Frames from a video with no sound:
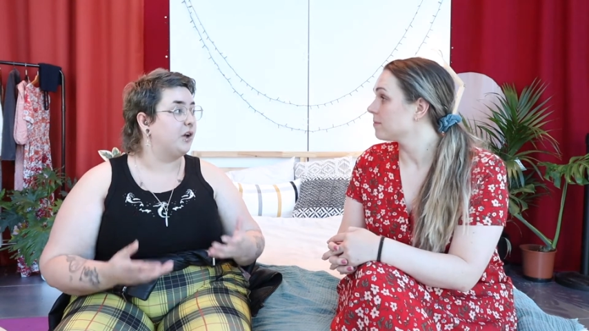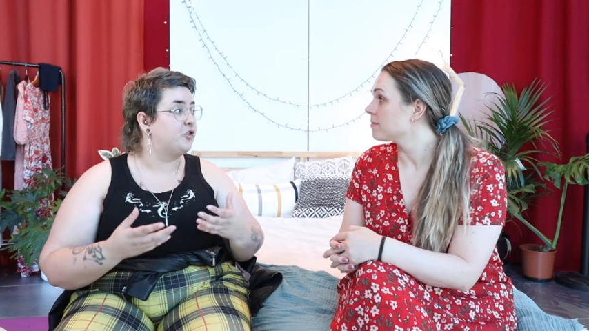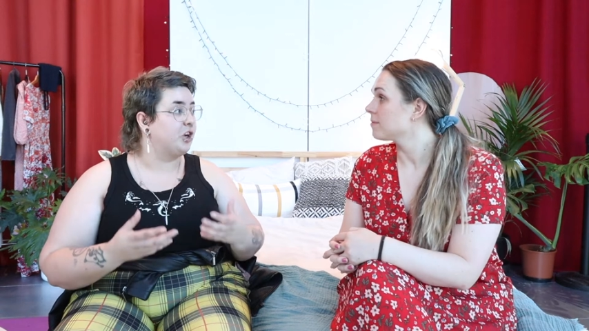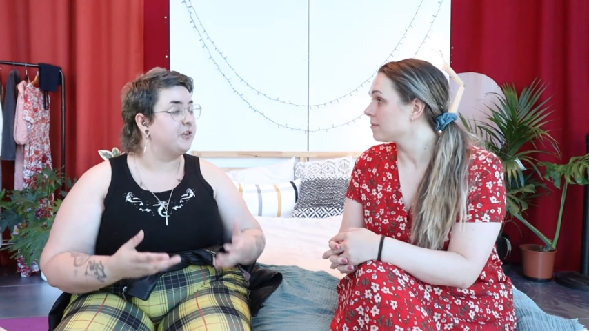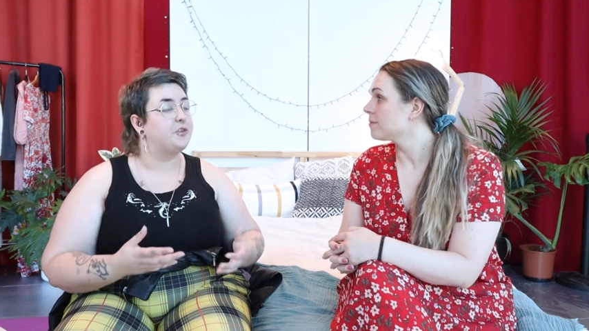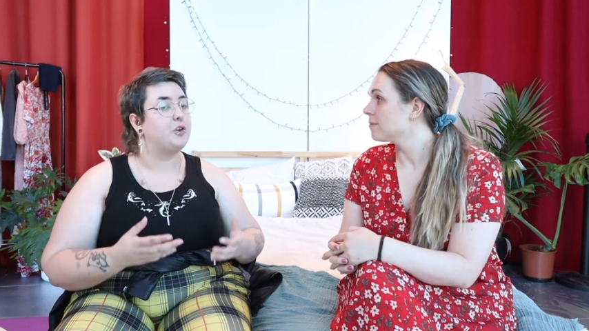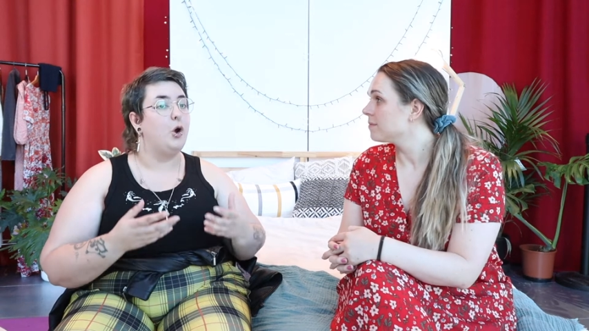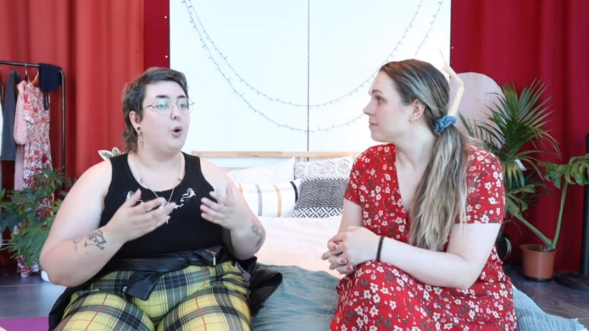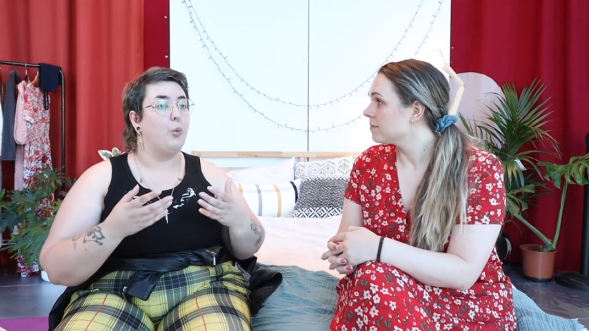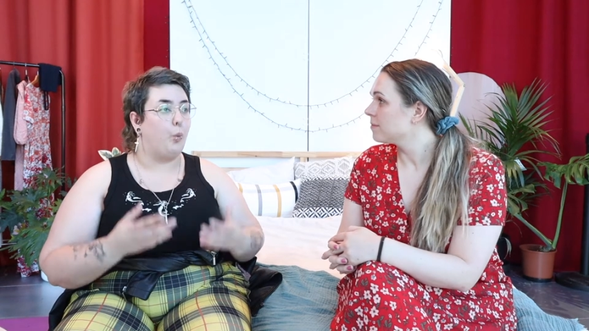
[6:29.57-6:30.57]
Speaker 1: are just
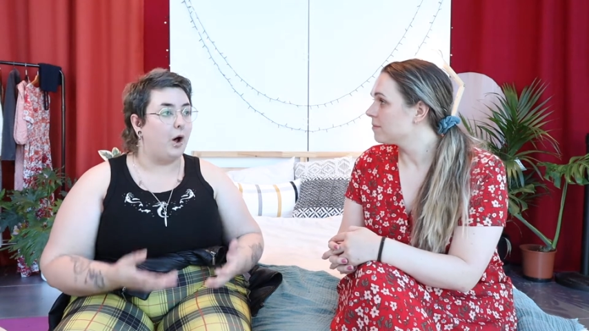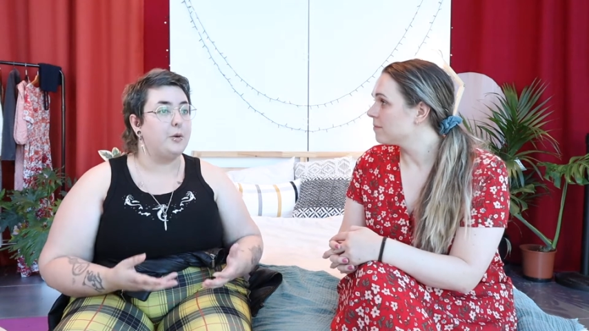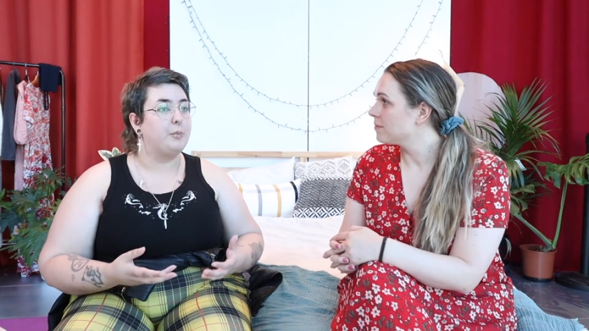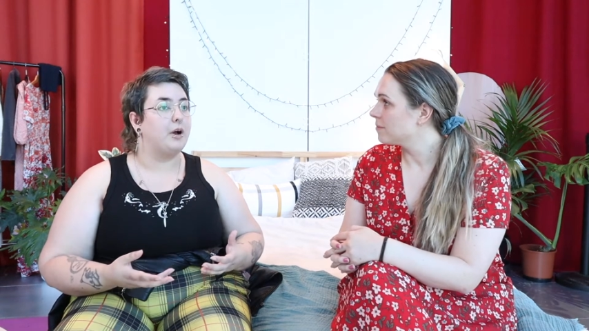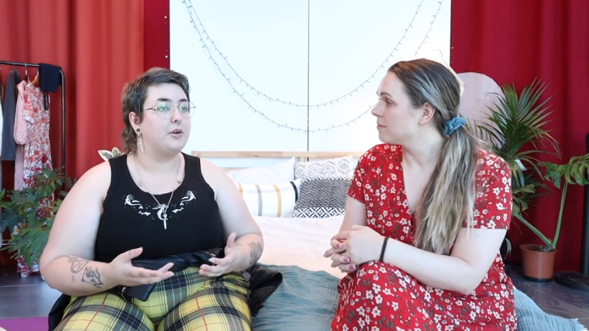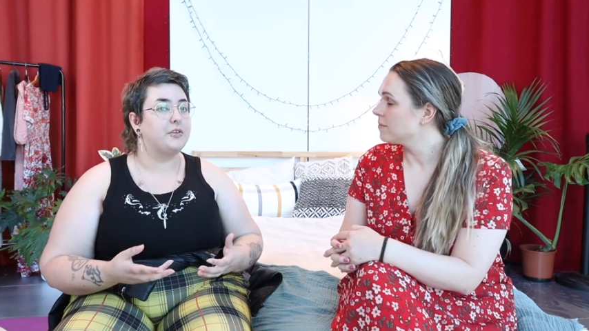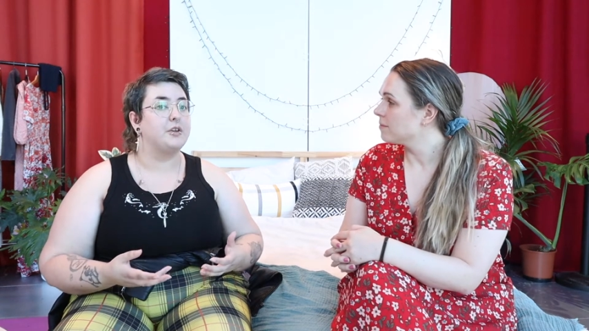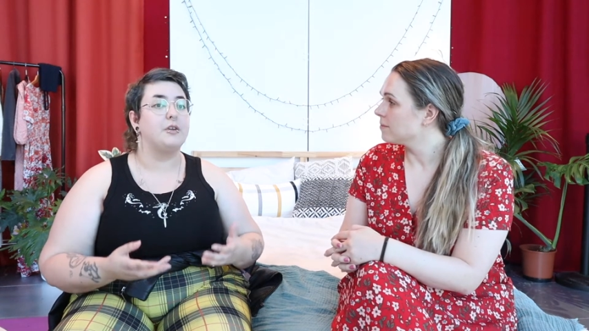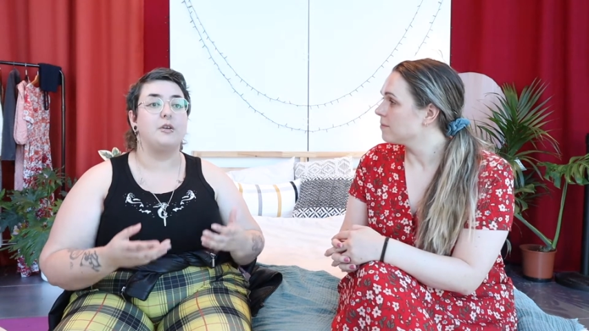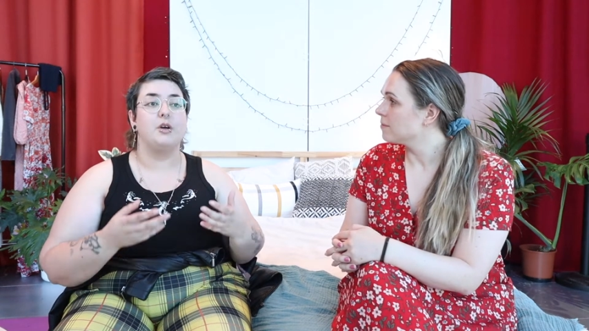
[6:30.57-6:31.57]
one
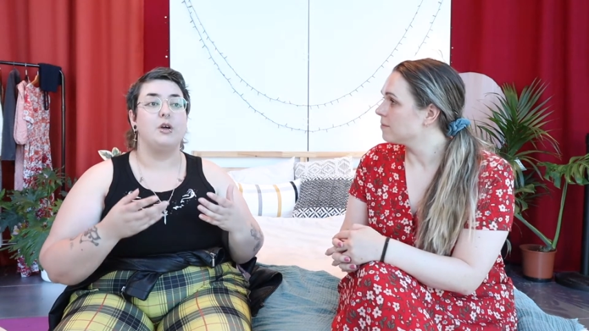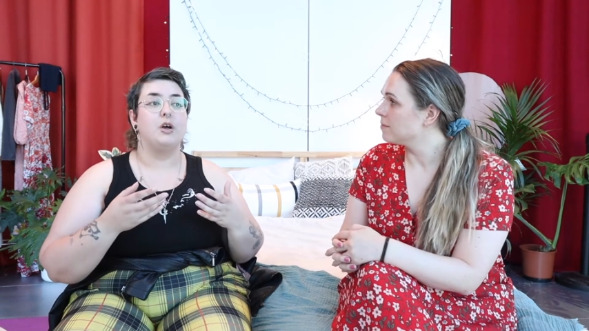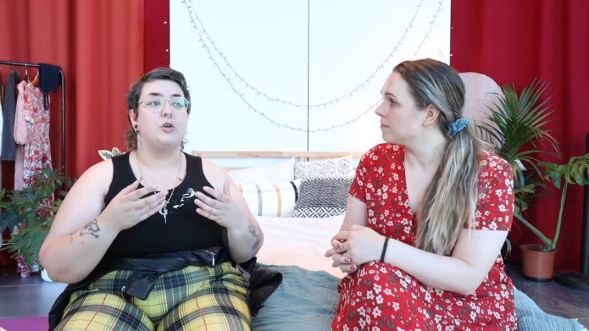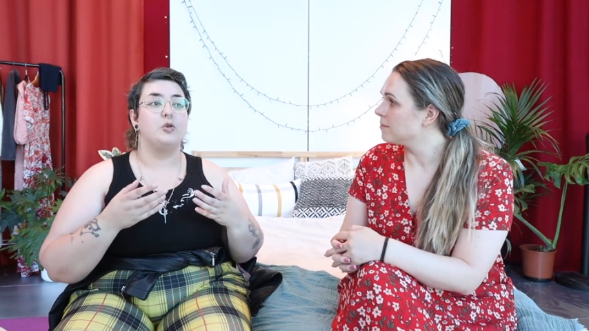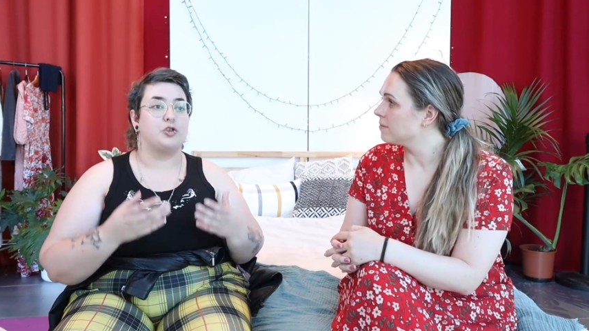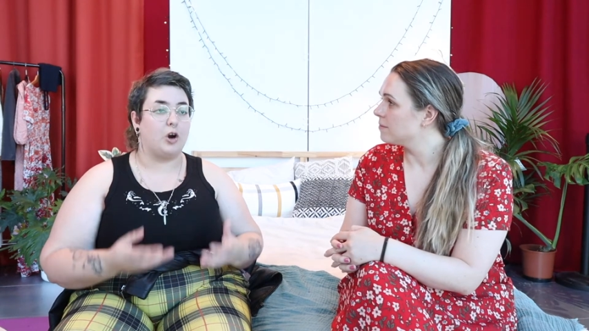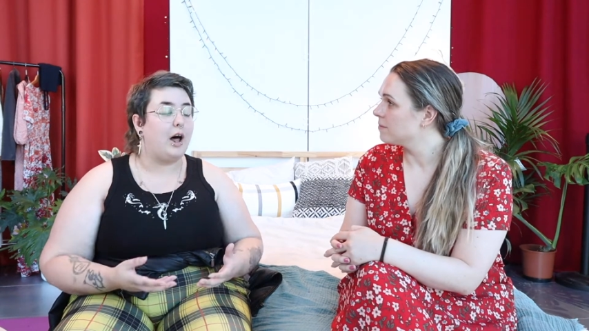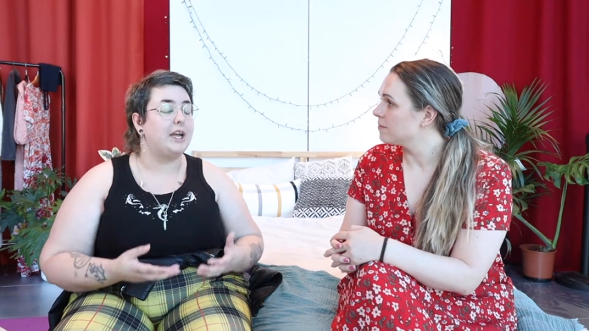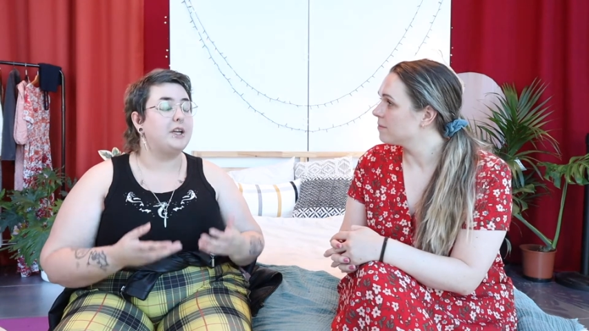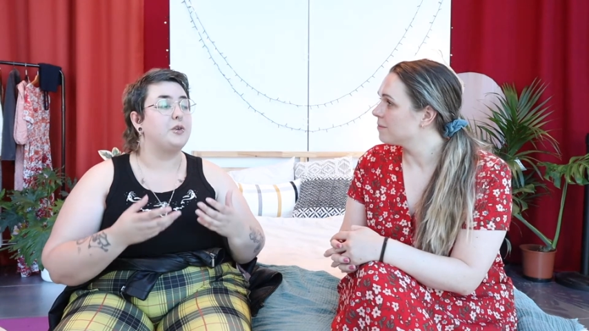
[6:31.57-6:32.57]
person hmm.
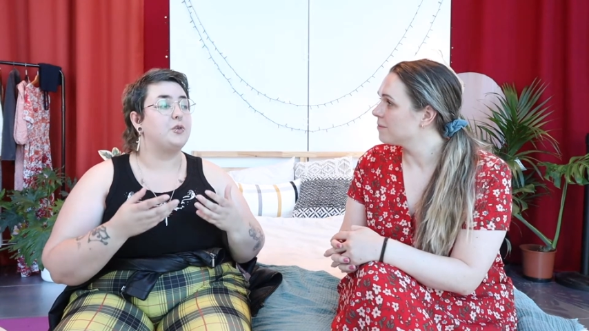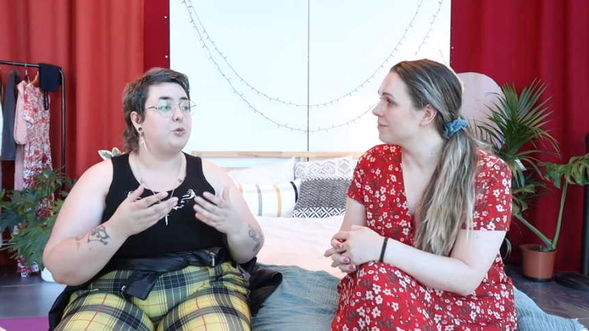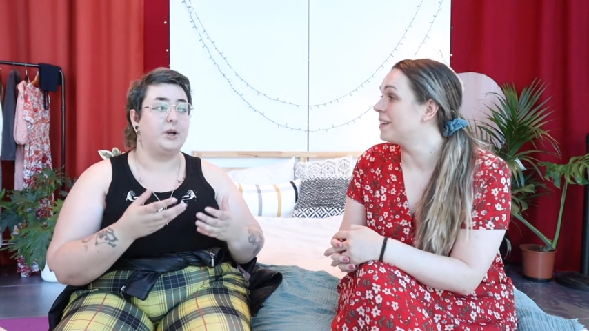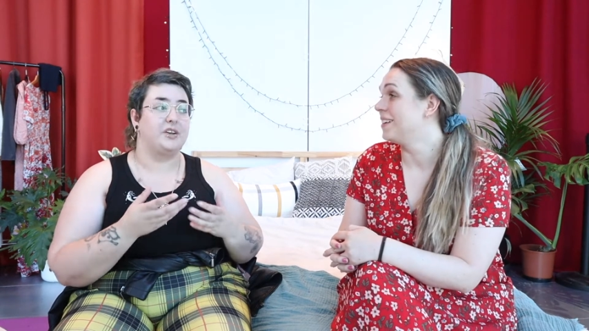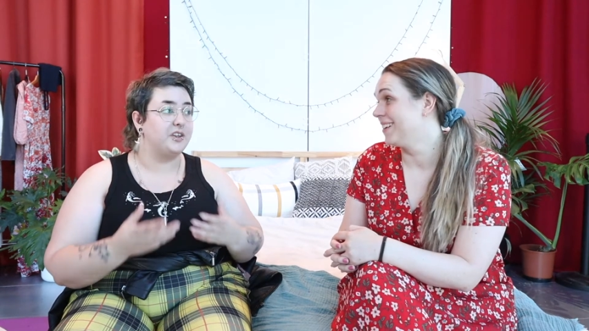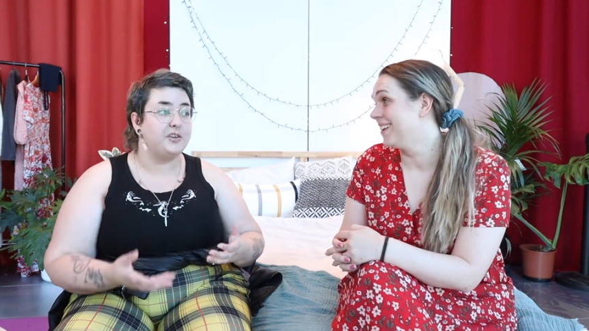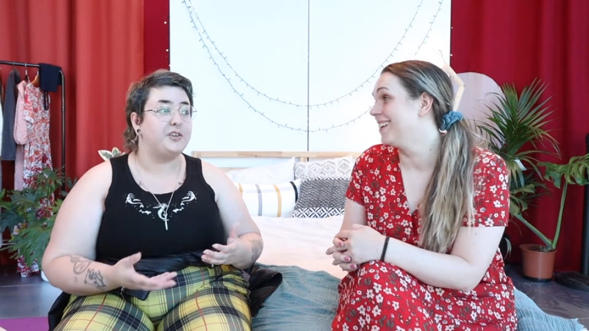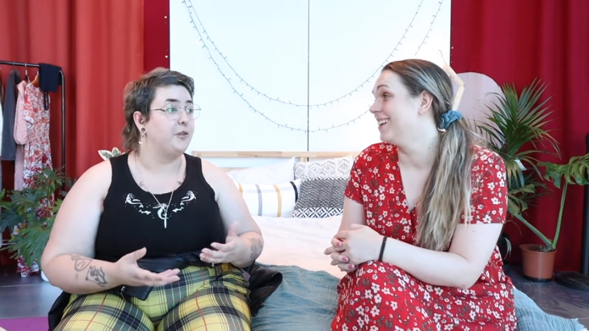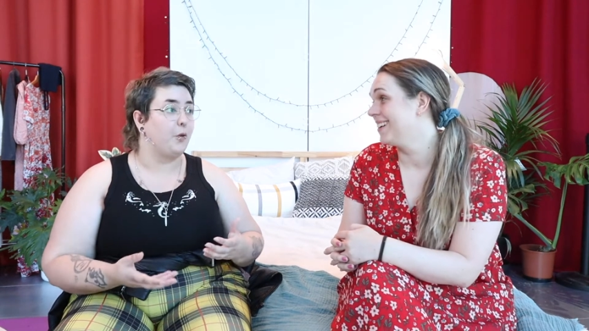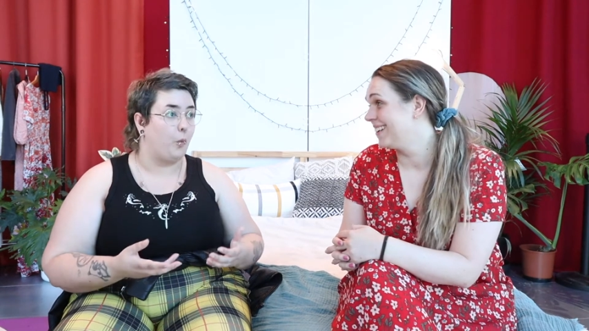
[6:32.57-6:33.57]
trying to exist in the